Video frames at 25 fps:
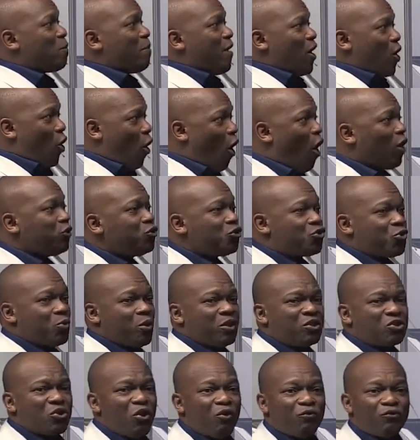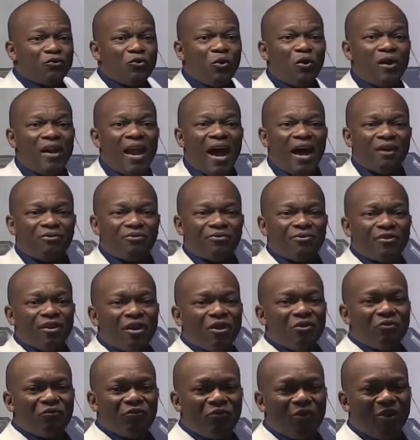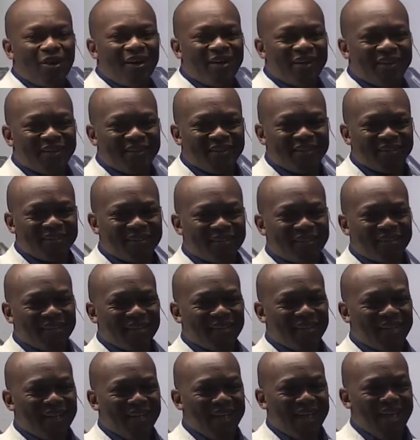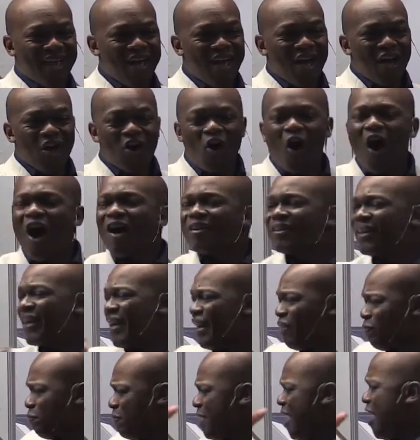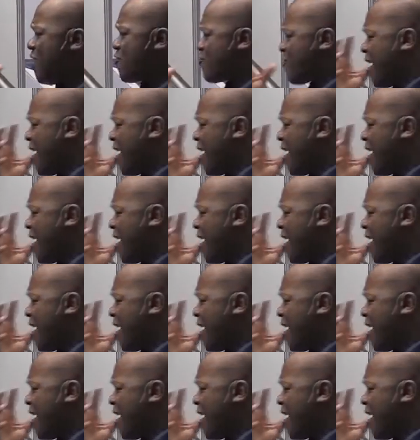to be a conduit of your love for her. God, give me a